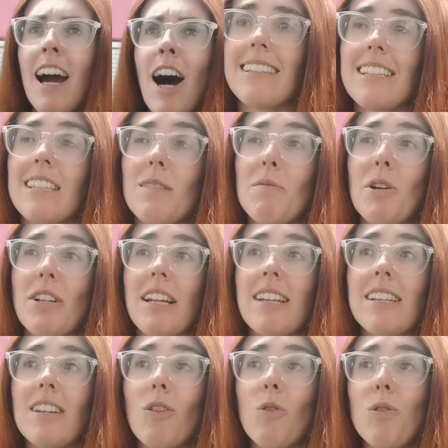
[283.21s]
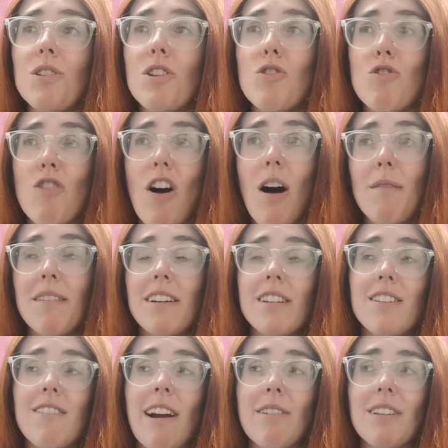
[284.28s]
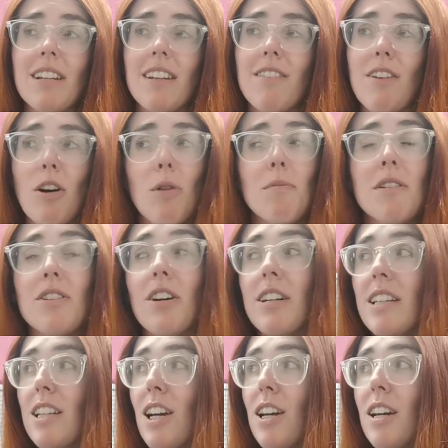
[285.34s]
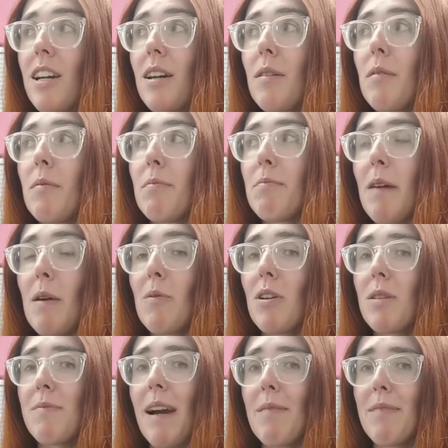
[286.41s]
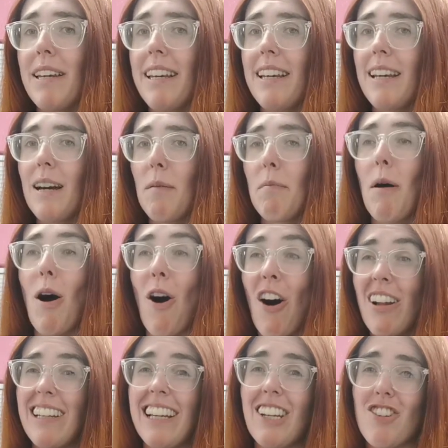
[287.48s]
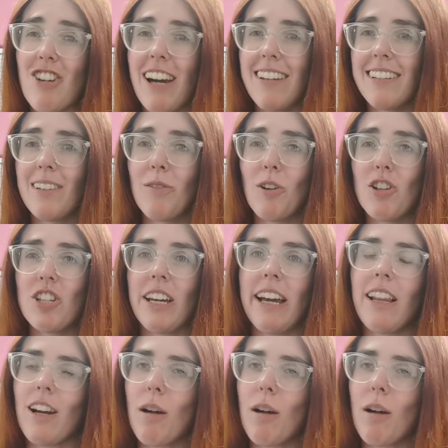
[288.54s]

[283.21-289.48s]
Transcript: And to be honest, all the drama surrounding the film has kind of like been what's made me partly interested in watching it.